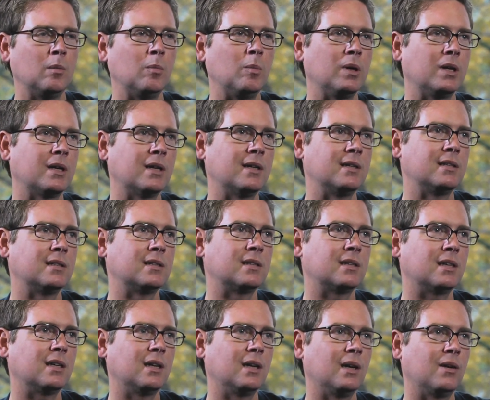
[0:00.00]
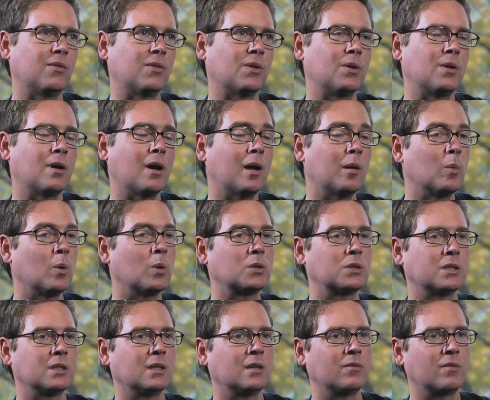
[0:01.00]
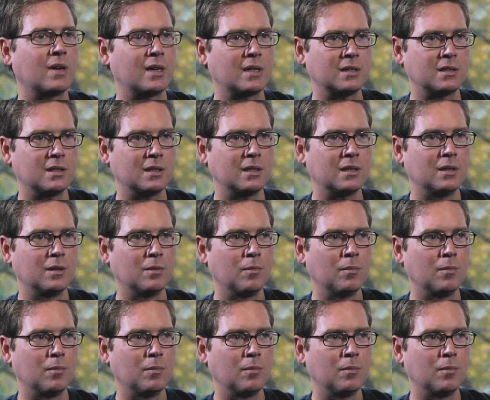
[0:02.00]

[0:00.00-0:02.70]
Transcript: Because if they're not emotionally invested,